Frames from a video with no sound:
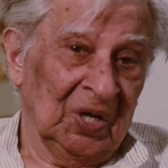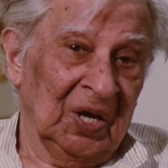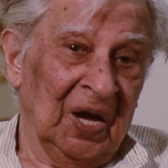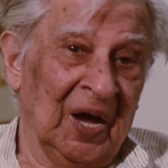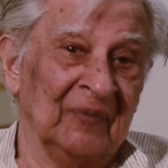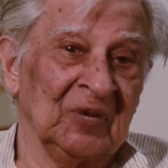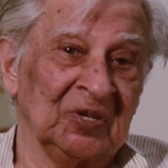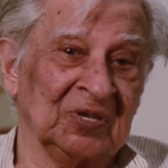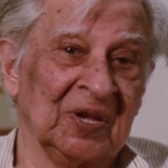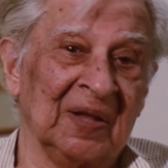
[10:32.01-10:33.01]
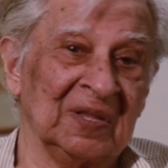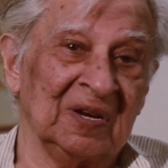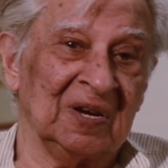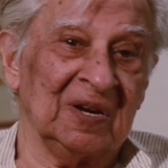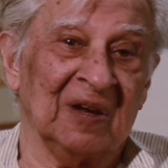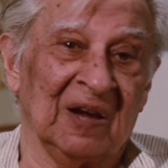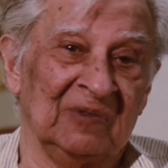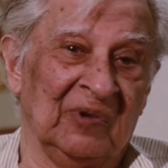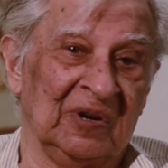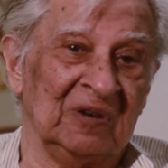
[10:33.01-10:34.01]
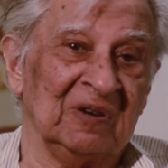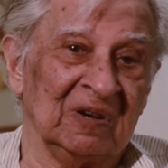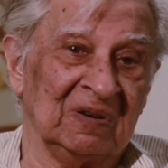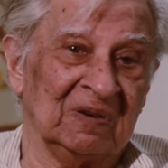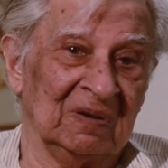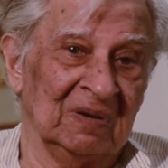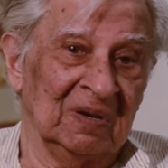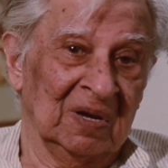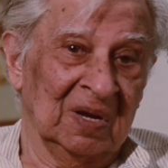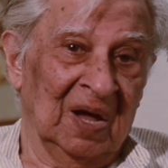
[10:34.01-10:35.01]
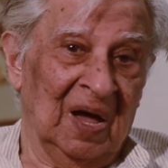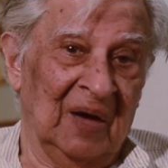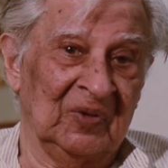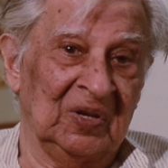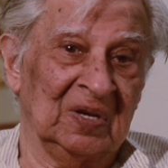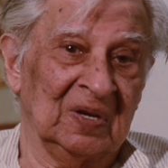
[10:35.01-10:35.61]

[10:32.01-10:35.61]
I'm just sad that he died when he did. I mean,